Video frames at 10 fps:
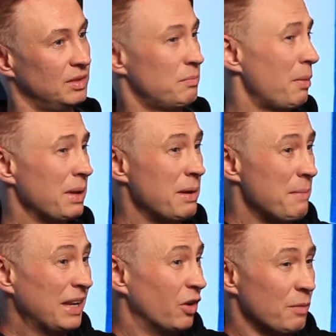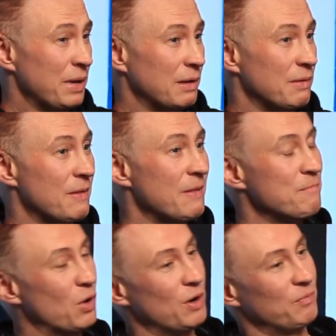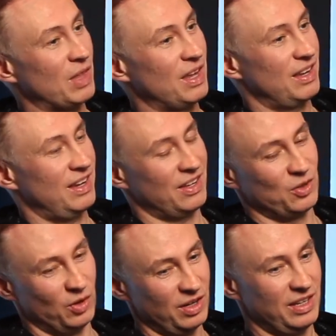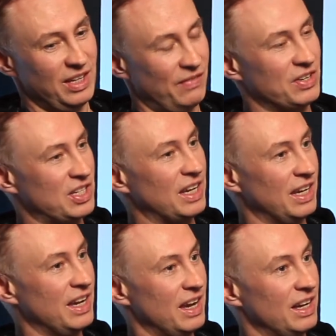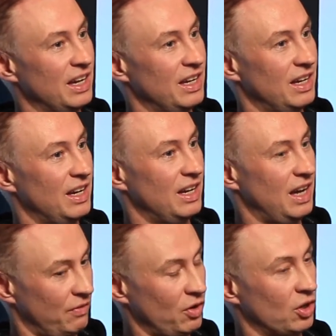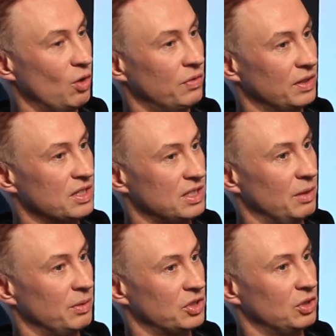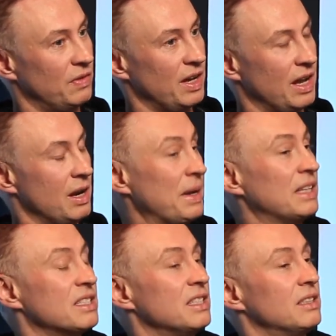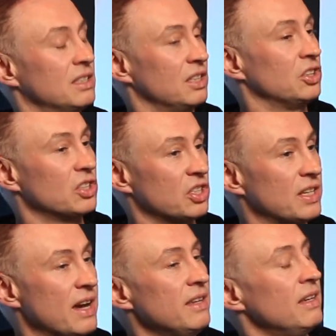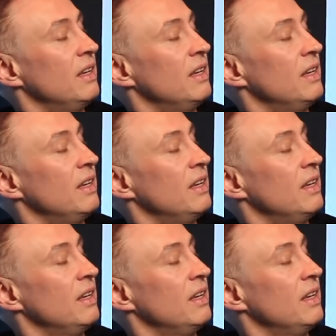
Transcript: Probably, it might not have been, but I thought, if I stay here, I've got to go for this now and stuff. And I made the decision to stay.